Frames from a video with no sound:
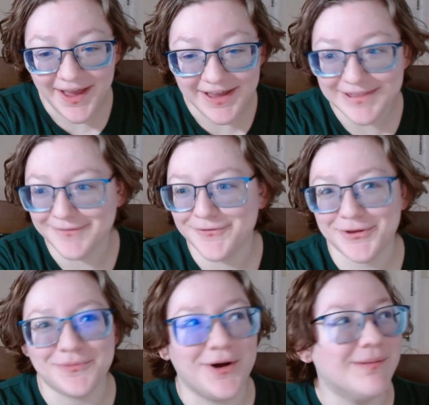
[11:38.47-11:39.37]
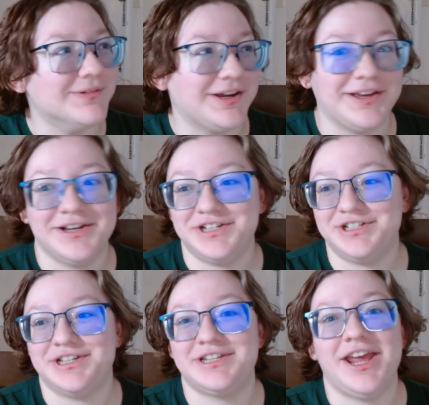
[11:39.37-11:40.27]
And the fourth wall breaking is
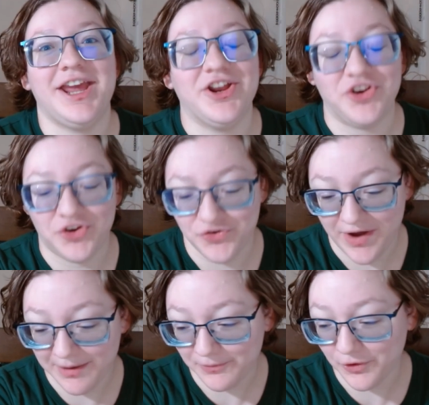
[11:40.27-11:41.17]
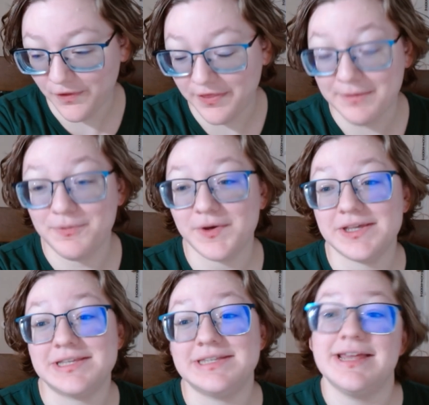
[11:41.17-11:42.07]
just incredible. The book
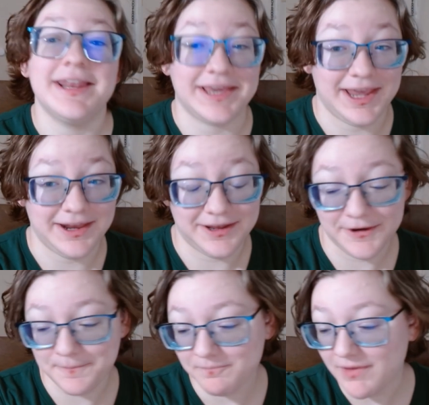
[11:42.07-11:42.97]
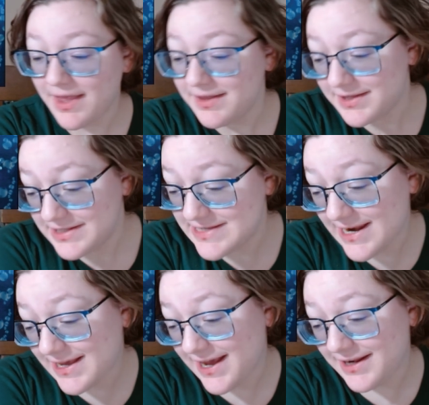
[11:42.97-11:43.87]
is dedicated
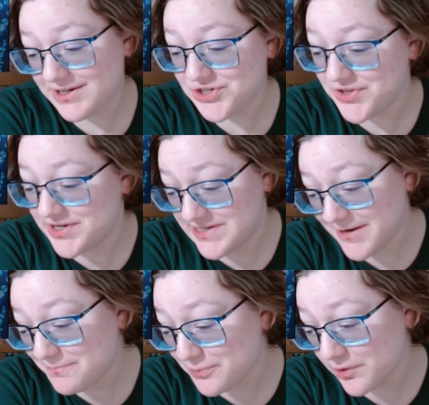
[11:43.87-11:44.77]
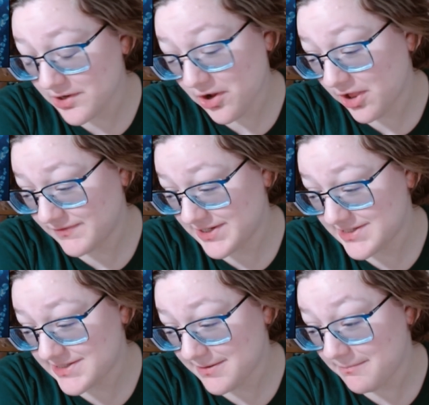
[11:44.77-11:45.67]
to the Deadpool in all of
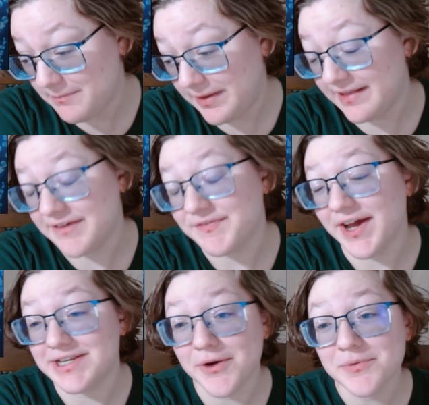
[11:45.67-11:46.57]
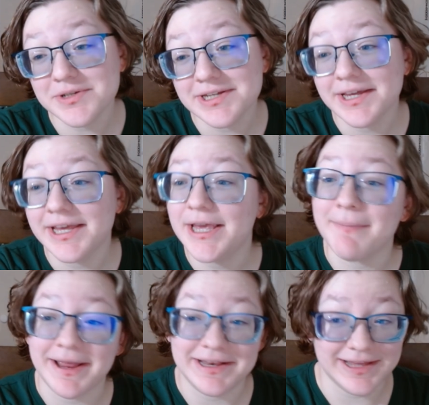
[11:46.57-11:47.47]
us. Because if I don't, he
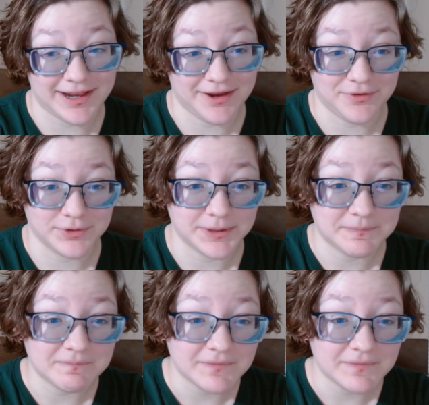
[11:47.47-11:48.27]
might get angry.